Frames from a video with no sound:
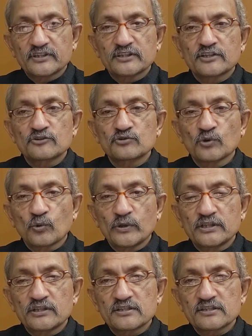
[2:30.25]
When there is low
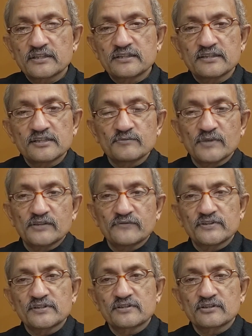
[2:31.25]
interest rate,
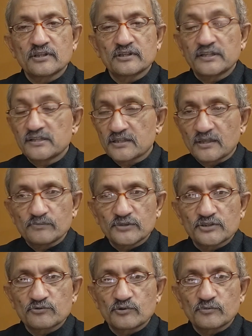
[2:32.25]
these
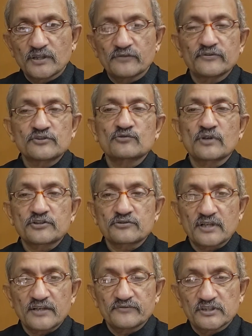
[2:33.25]
companies would benefit, so I
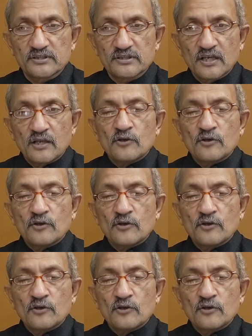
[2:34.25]
should have this.